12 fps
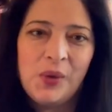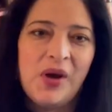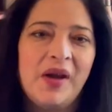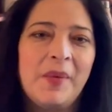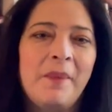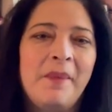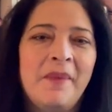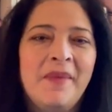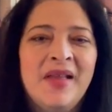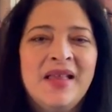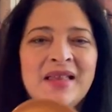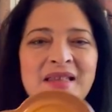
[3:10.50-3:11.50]
Okay.
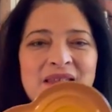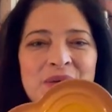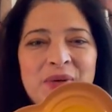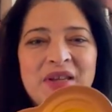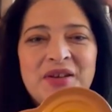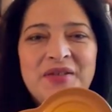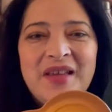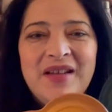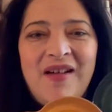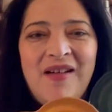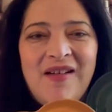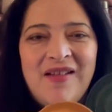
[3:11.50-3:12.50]
So here
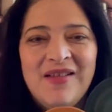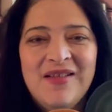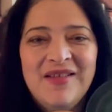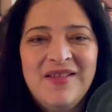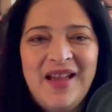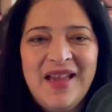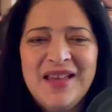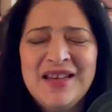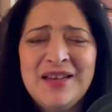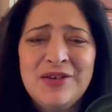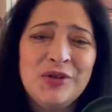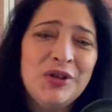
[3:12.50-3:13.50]
they are.
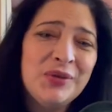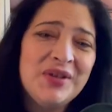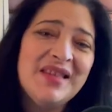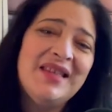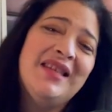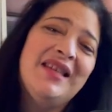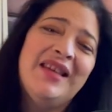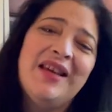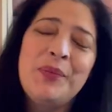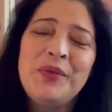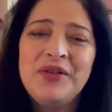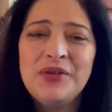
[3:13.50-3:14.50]
You can see,
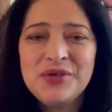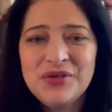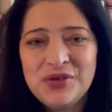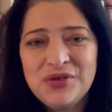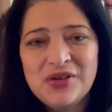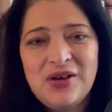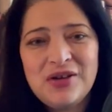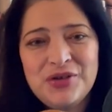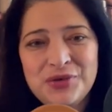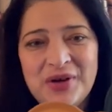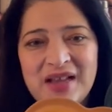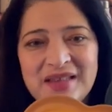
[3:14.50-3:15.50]
there's such a
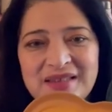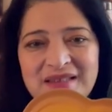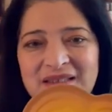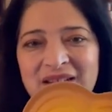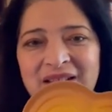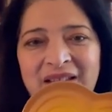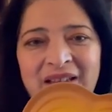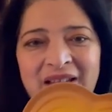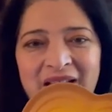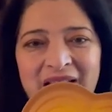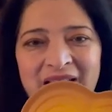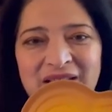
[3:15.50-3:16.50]
contrast
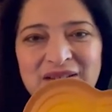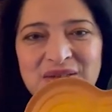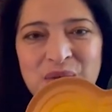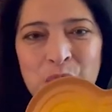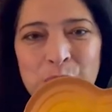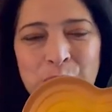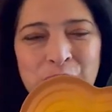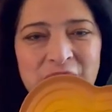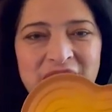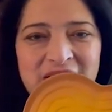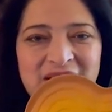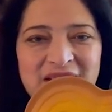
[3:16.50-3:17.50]
and so
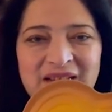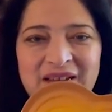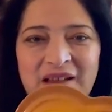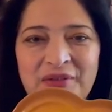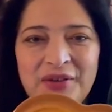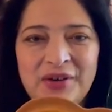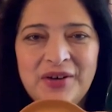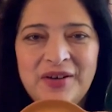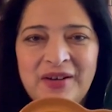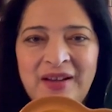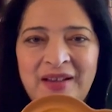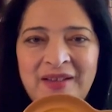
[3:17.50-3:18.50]
pretty
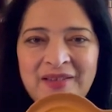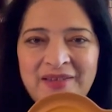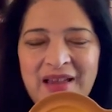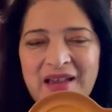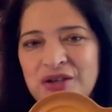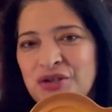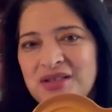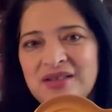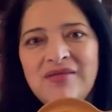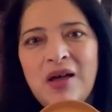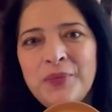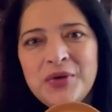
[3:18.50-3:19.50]
together. I just
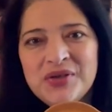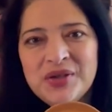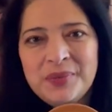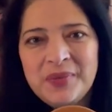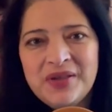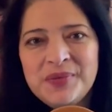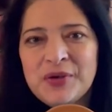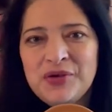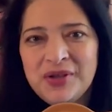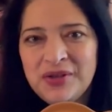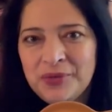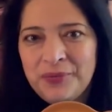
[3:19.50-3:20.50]
love using them,
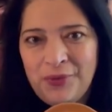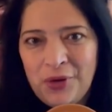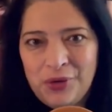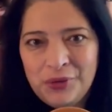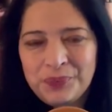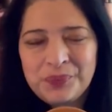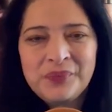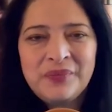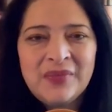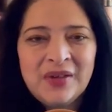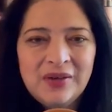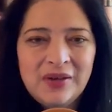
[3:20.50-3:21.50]
especially in the fall.
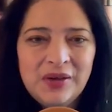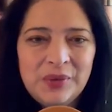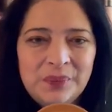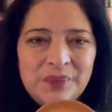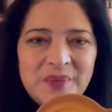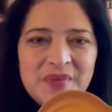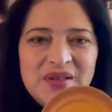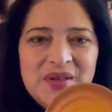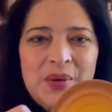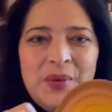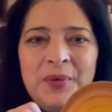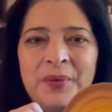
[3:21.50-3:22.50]

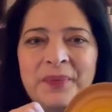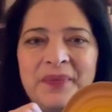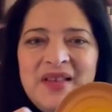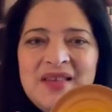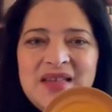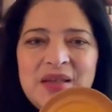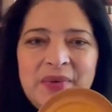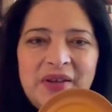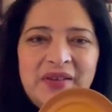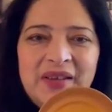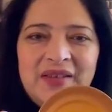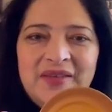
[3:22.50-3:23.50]
So that's
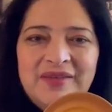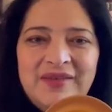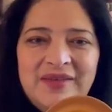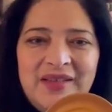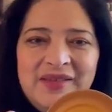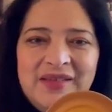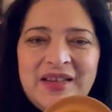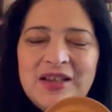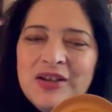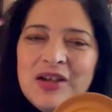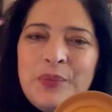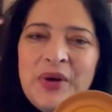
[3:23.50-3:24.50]
typically, I
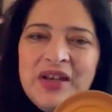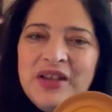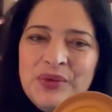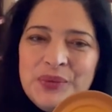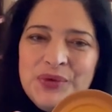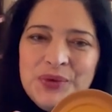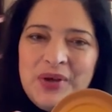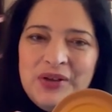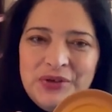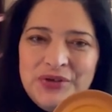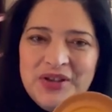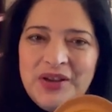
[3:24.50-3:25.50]
like combining those two
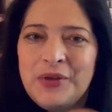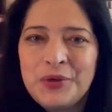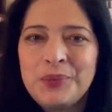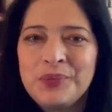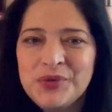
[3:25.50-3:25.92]
colors together.